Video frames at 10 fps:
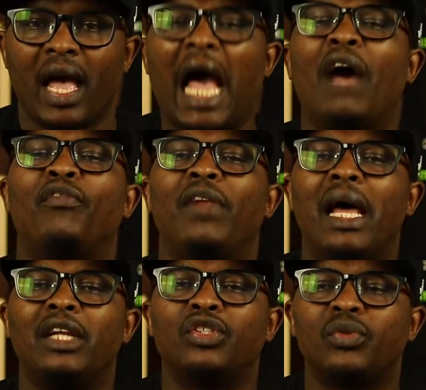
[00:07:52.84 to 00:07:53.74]
I've
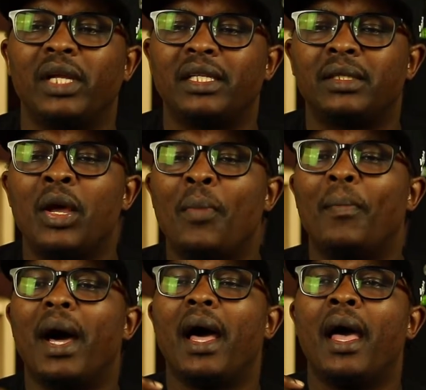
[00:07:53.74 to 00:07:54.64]
learned to let
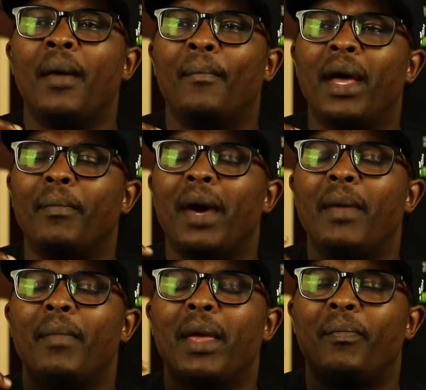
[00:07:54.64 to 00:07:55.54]
my
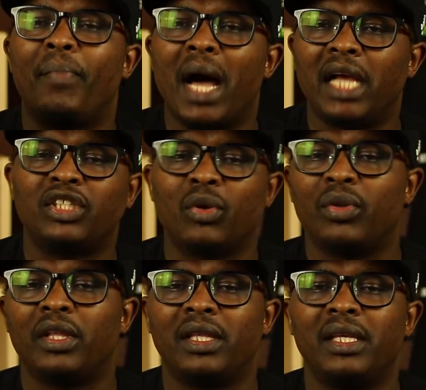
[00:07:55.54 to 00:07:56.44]
past, or
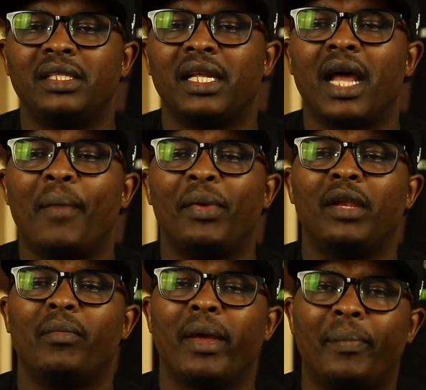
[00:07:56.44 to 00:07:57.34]
the things that happened
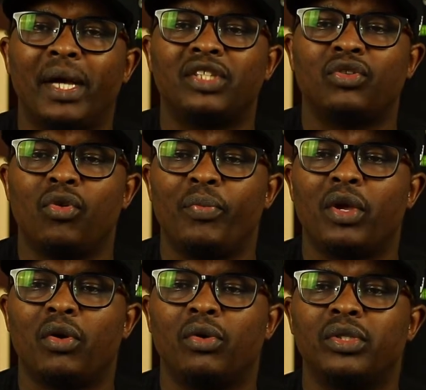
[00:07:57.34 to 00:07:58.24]
in my past, go,
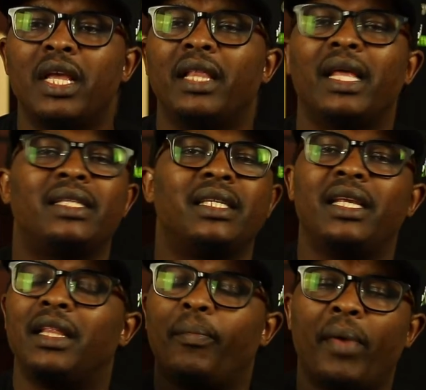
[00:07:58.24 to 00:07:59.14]
because that's
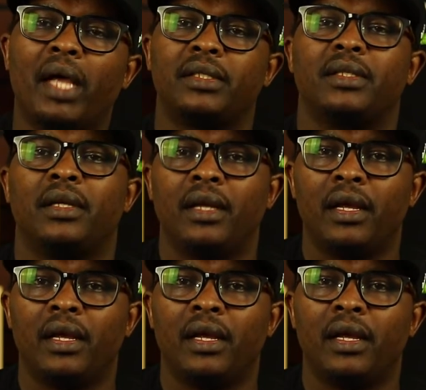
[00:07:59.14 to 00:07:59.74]
in the past.